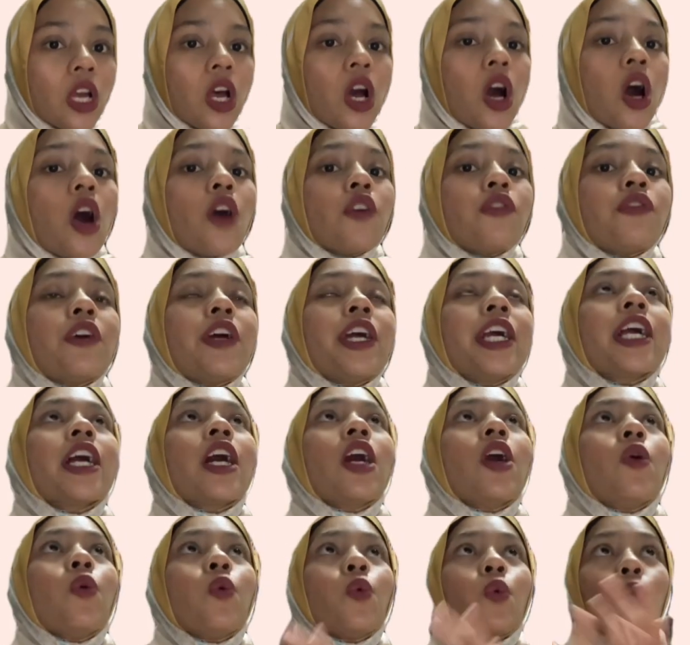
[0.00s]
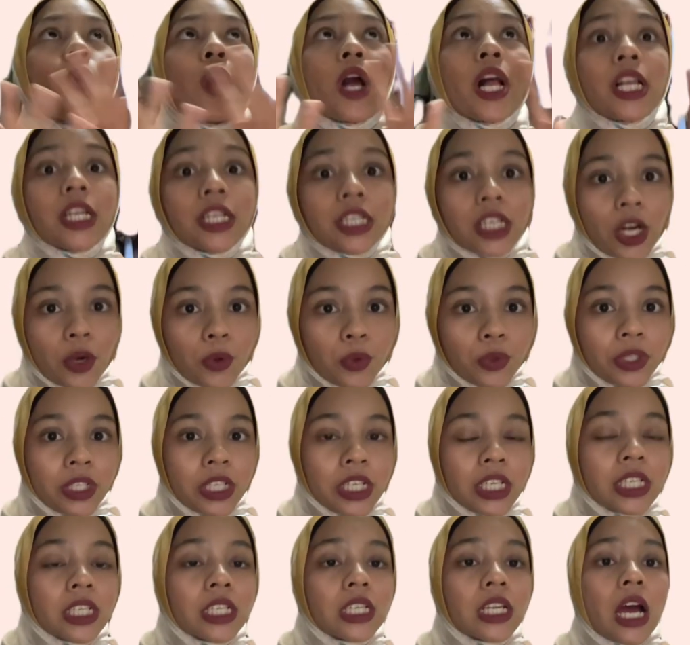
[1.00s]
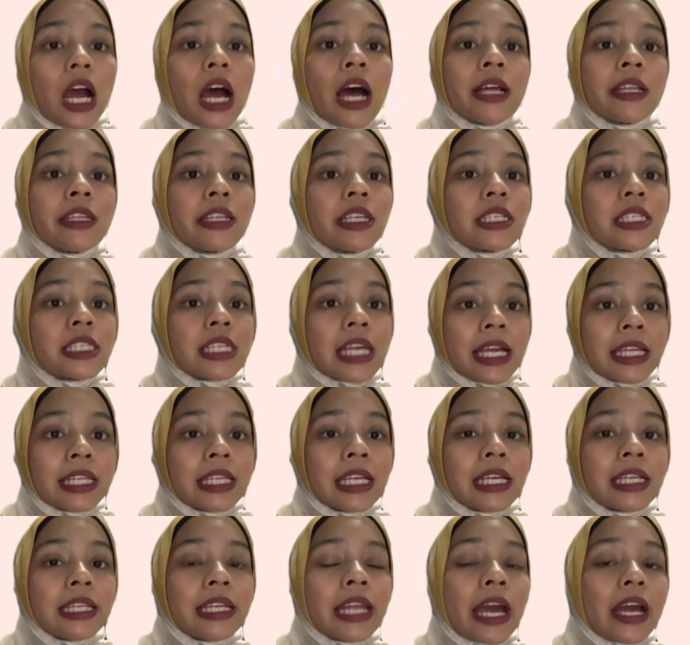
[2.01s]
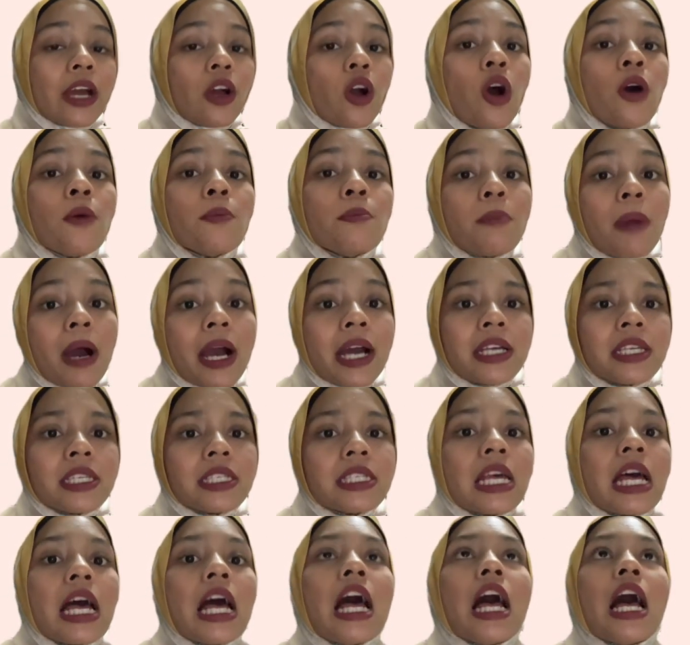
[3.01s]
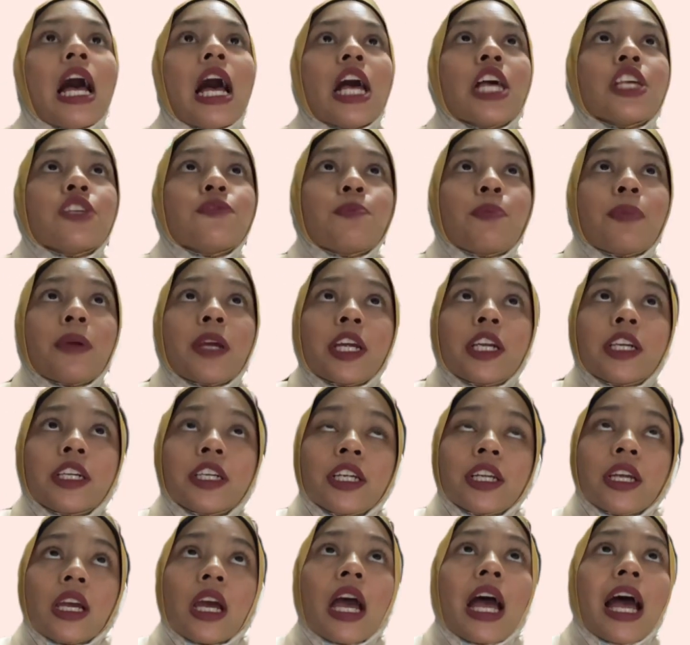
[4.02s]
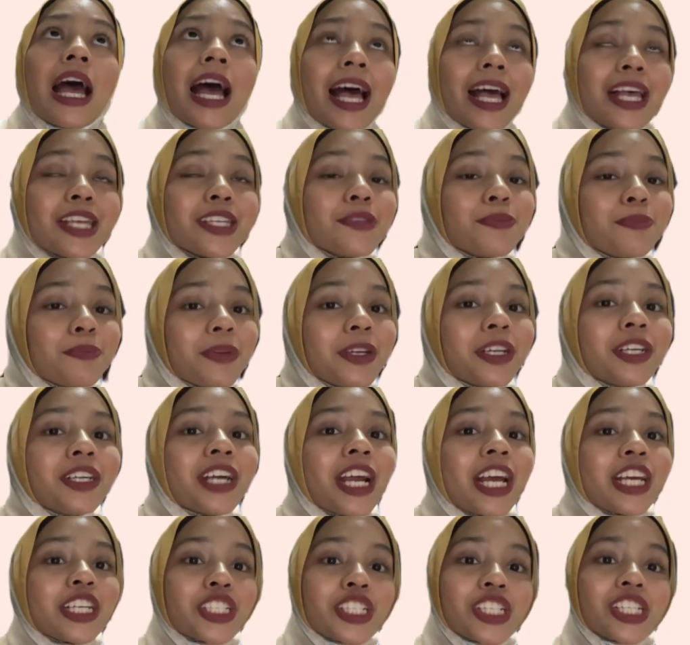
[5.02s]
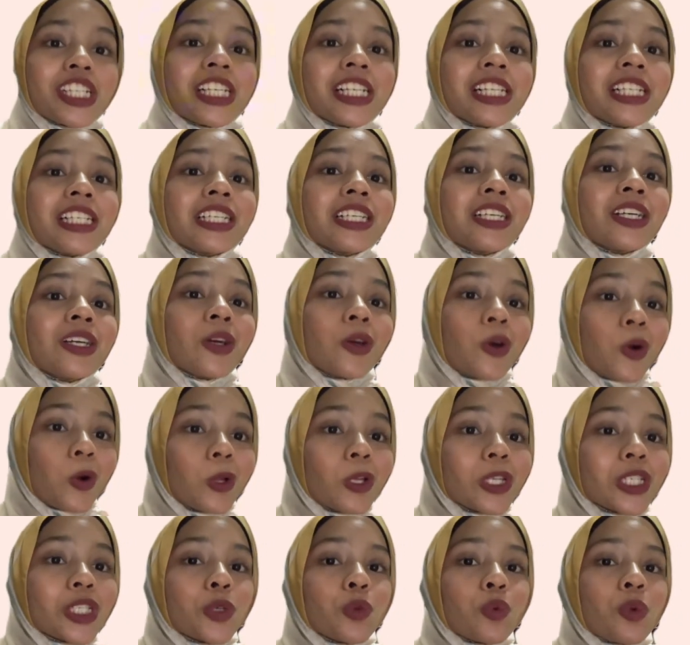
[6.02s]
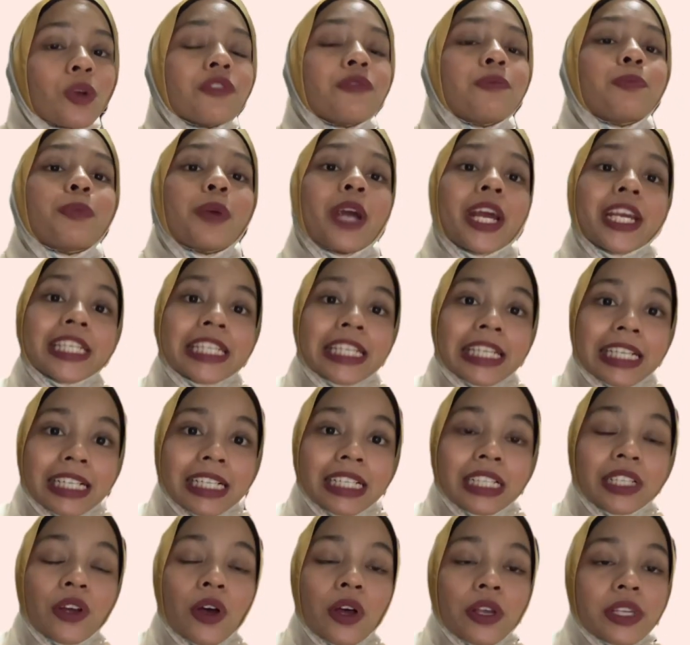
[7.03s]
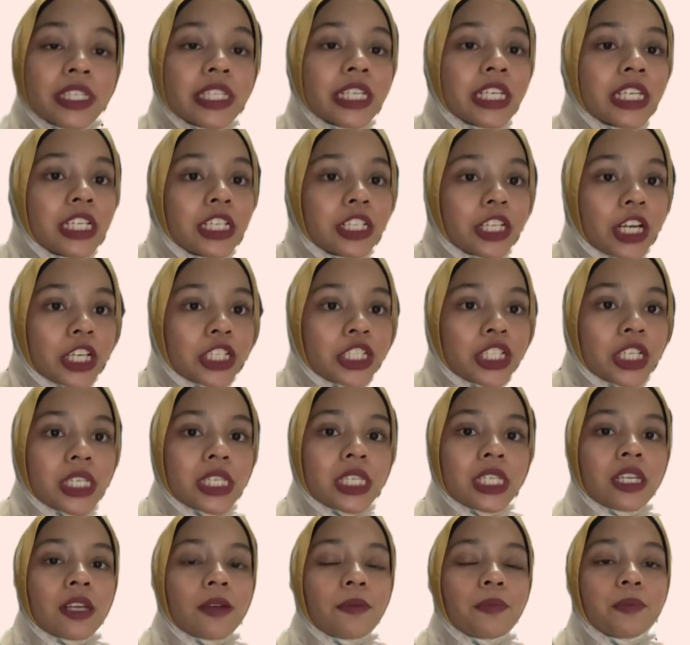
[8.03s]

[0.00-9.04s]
offering a well-rounded understanding that combines aspirational goals with practical considerations.